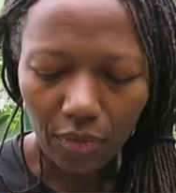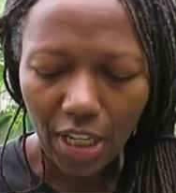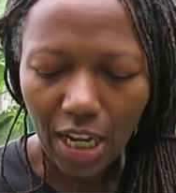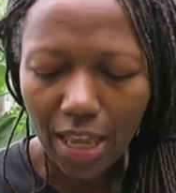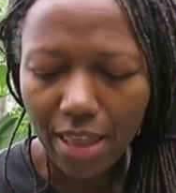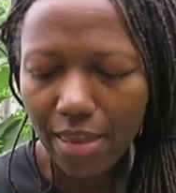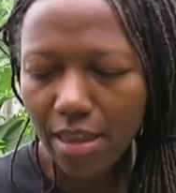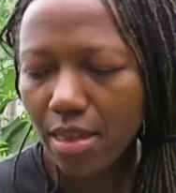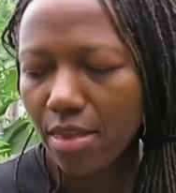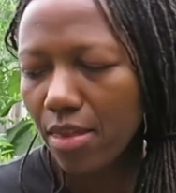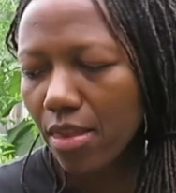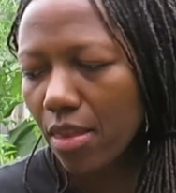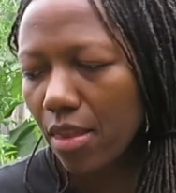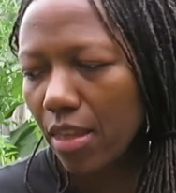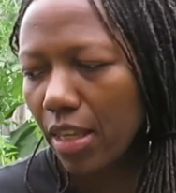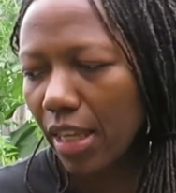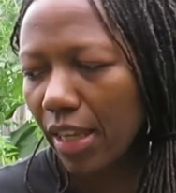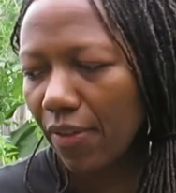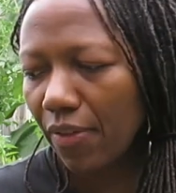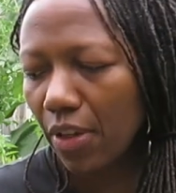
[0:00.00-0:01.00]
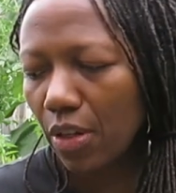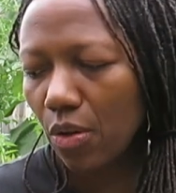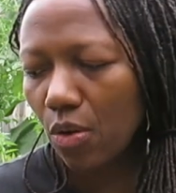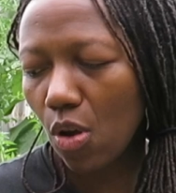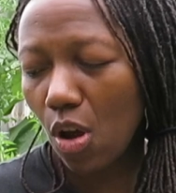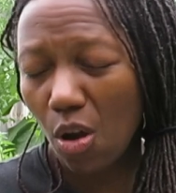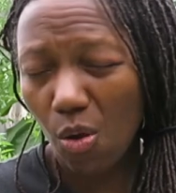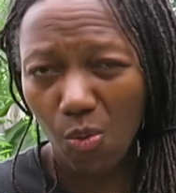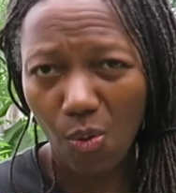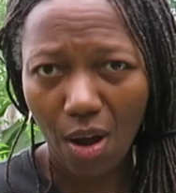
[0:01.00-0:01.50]
And then even
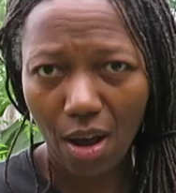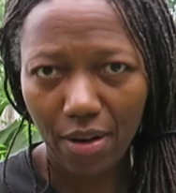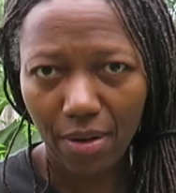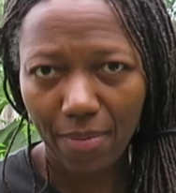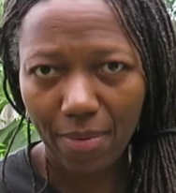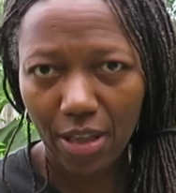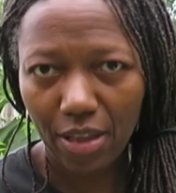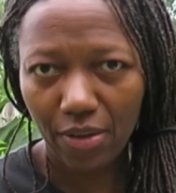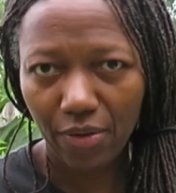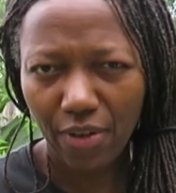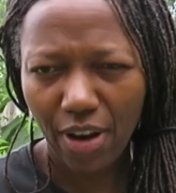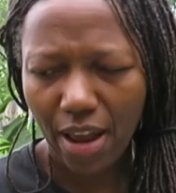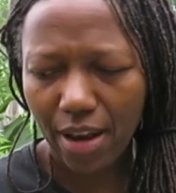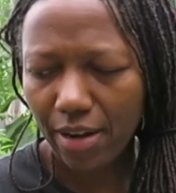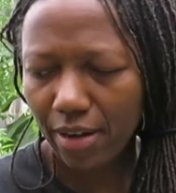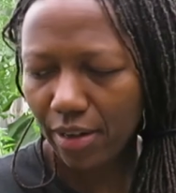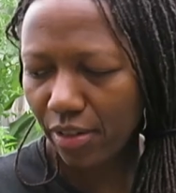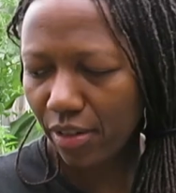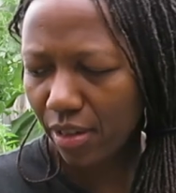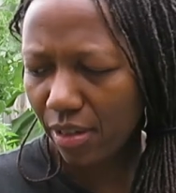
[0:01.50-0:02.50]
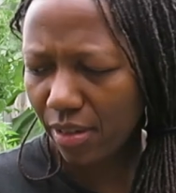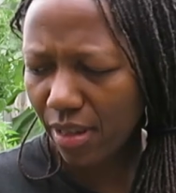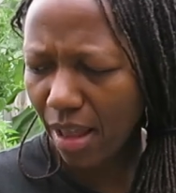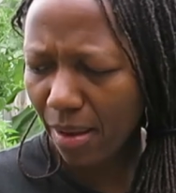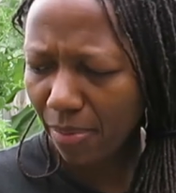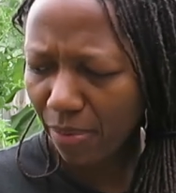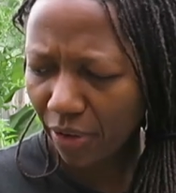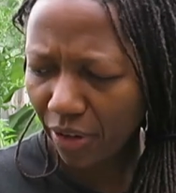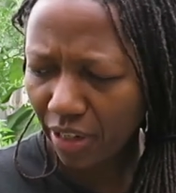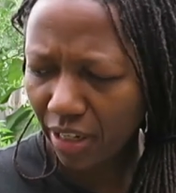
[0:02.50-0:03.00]
a watermelon radish. Isn't
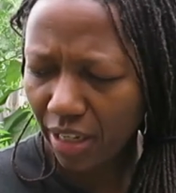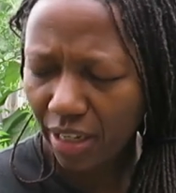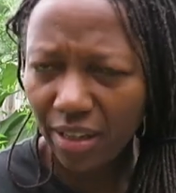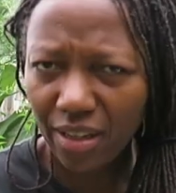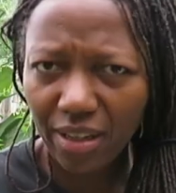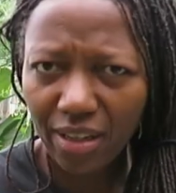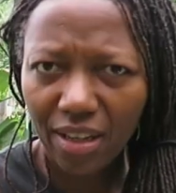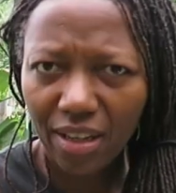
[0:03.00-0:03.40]
that pretty?